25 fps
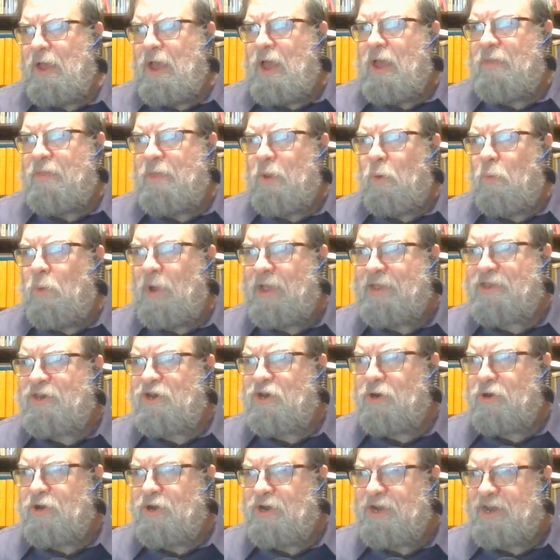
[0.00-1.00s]
The
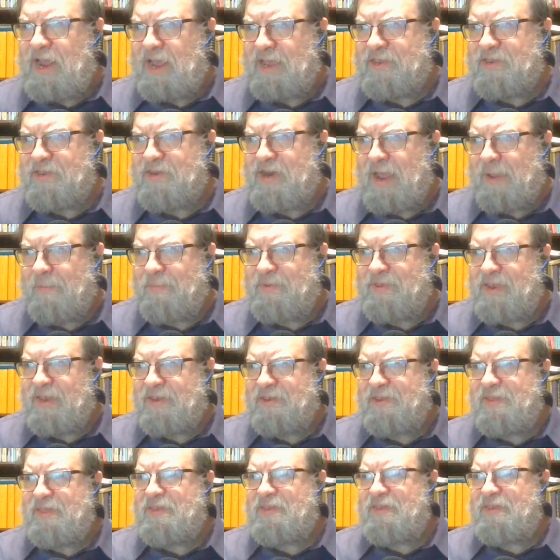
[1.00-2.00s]
Western text type
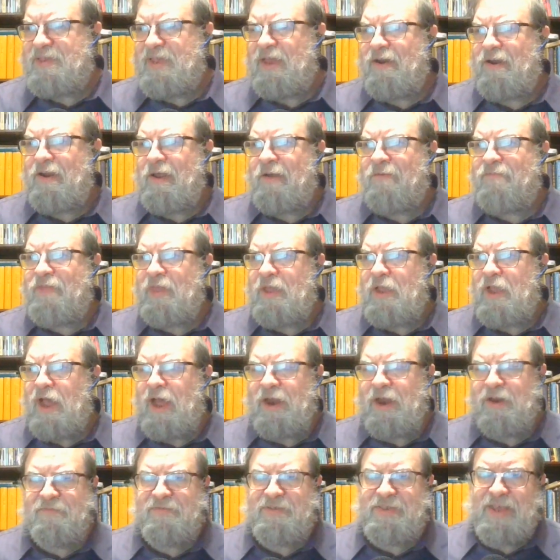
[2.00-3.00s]
says the Son of the
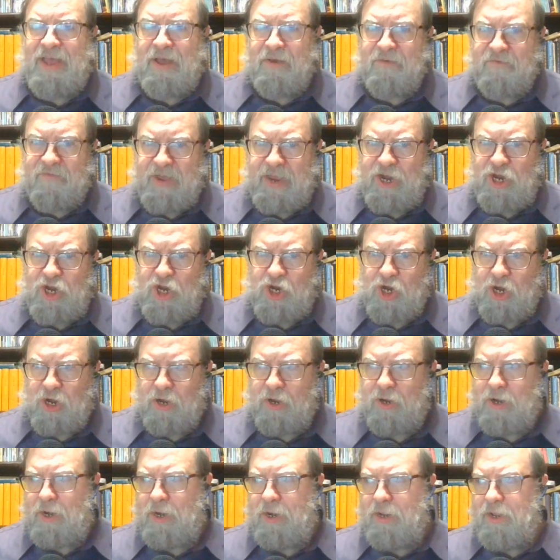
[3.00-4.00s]
God of
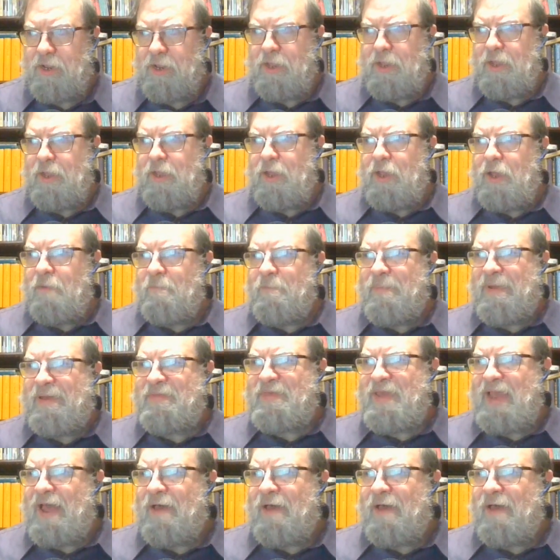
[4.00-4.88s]
salvation, but the